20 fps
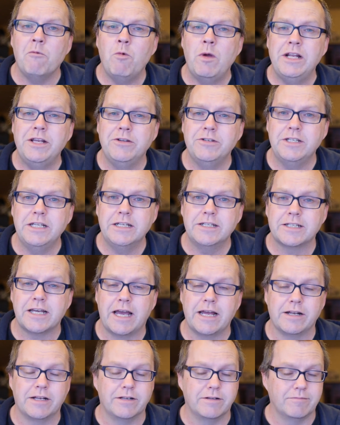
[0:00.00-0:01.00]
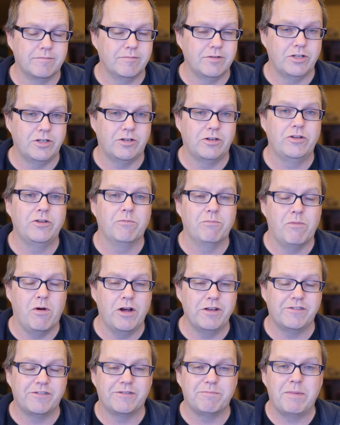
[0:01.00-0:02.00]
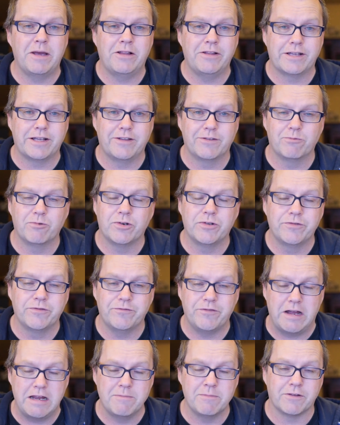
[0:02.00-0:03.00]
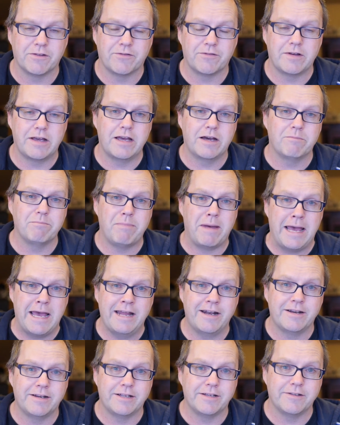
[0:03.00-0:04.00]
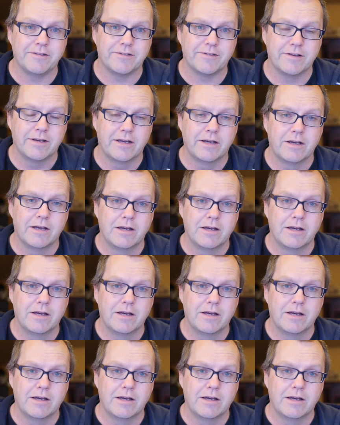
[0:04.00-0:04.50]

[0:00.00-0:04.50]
When you dictate, my spelling is world famous for how bad it is.